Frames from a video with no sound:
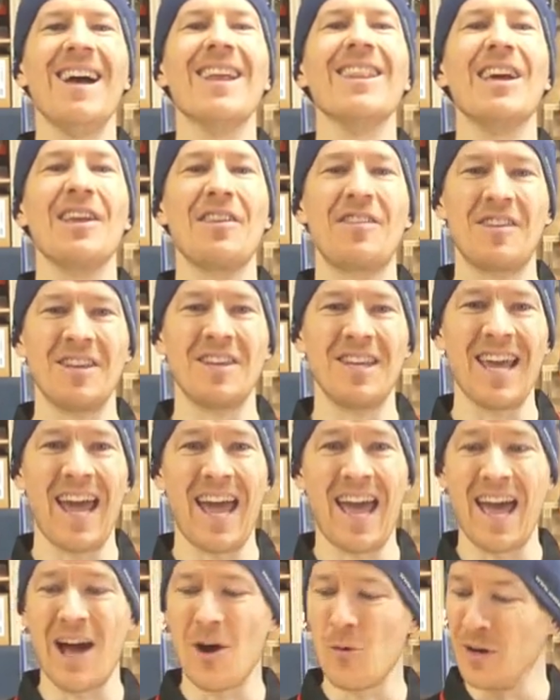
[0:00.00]
Let's see
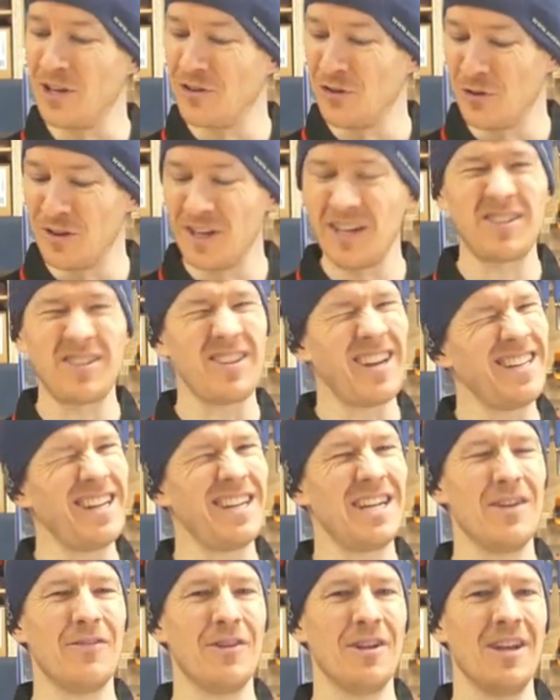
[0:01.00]
how we do this. I
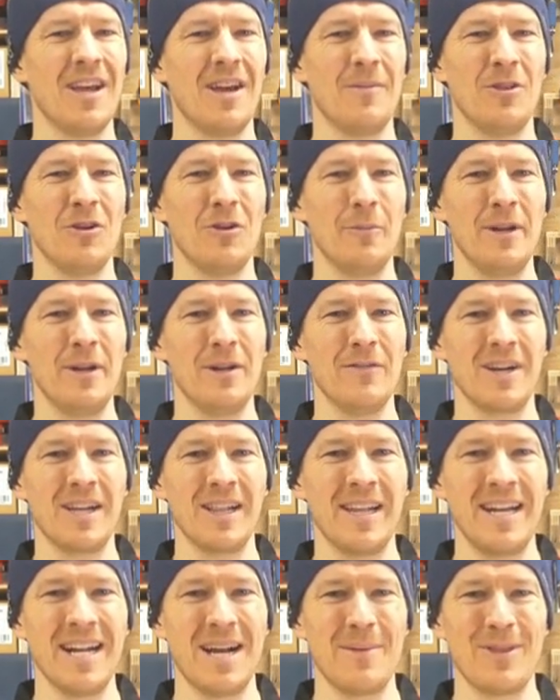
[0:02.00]
did give it a little bit of a
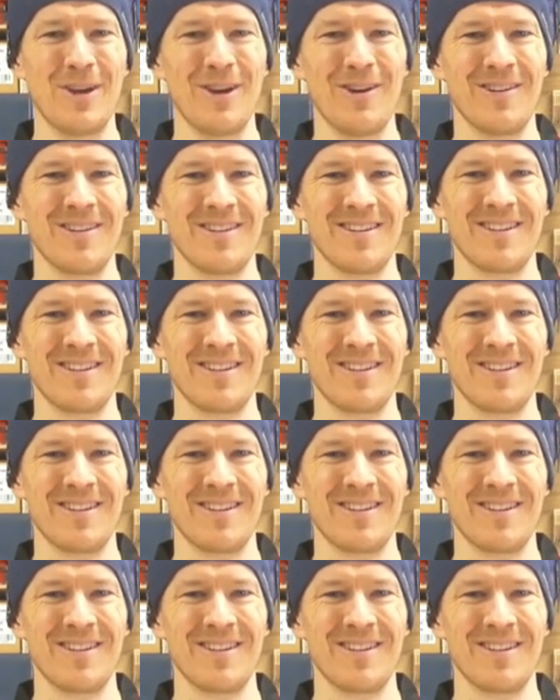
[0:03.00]
clean up though.